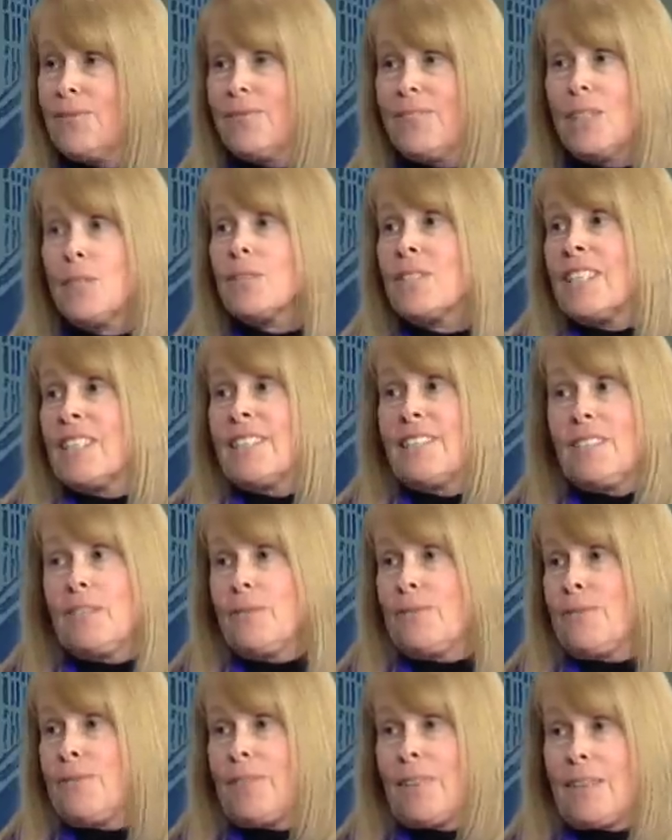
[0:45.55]
felt as
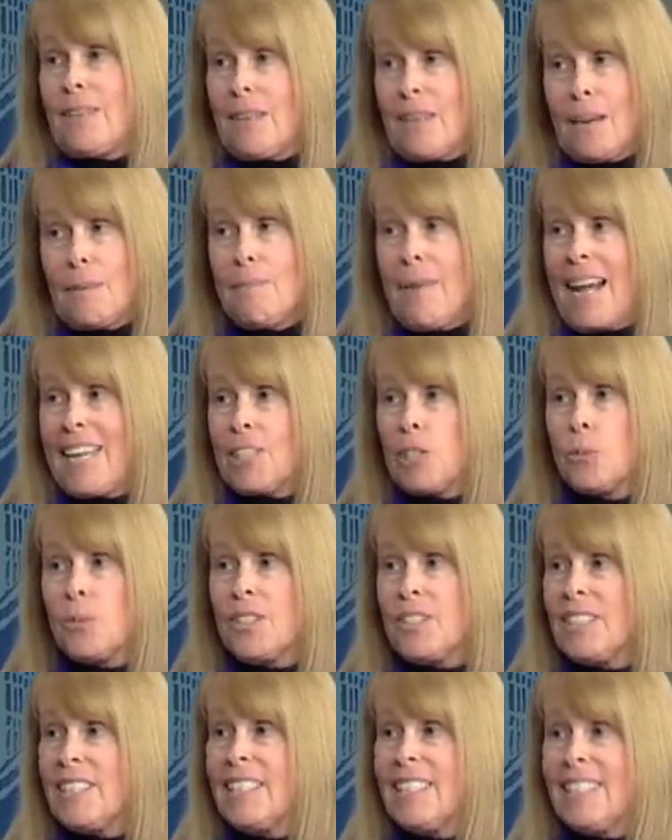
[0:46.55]
if a match
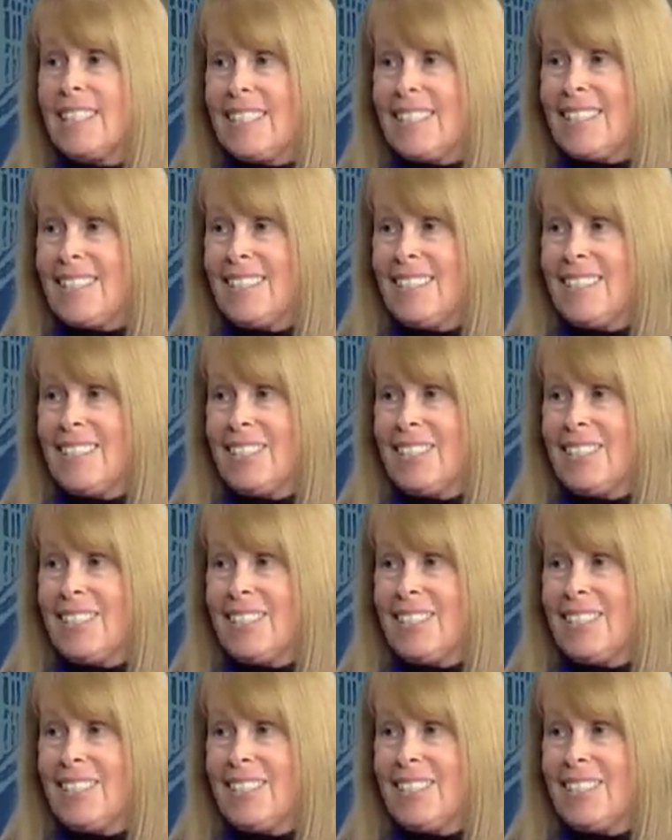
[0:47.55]
was needed